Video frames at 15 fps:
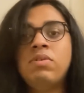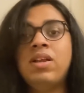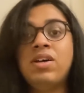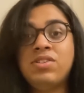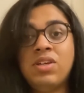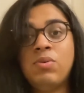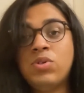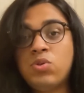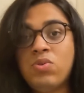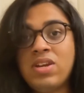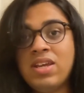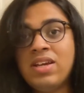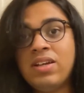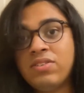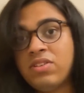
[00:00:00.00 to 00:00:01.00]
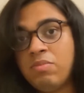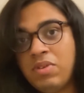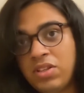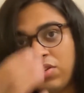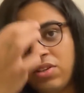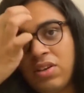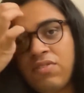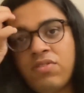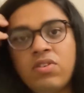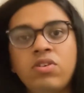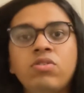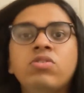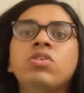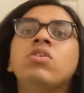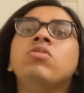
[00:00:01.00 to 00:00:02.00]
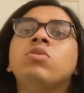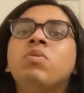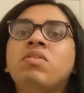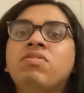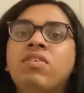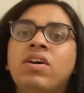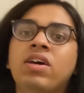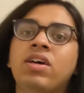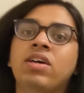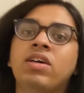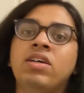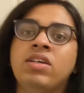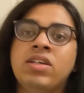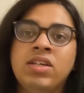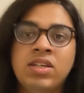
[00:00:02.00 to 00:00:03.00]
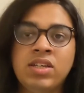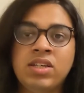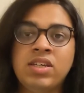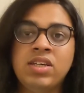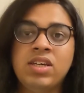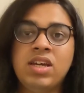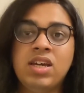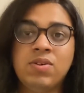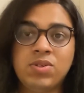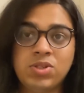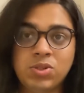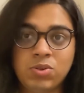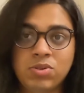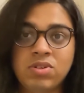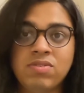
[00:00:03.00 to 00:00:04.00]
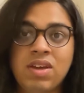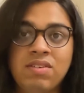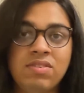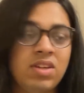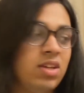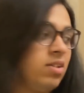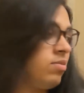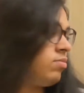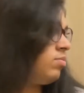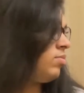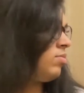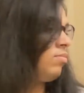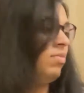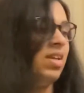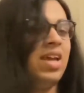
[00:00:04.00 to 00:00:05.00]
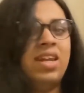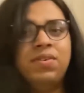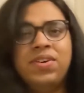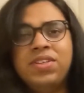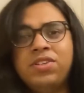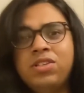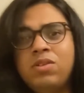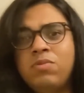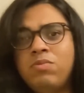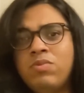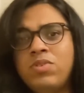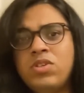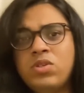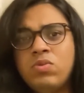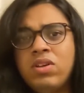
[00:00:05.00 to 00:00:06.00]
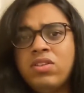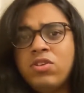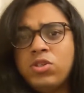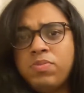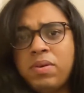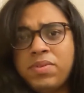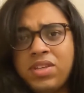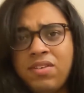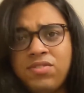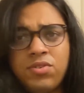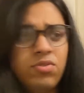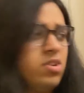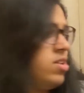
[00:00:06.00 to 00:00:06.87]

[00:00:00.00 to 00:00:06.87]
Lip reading: plus I was reading out some other stuff too, so to be fair, it was sort of heavy. But anyway, this is one of those papers I have to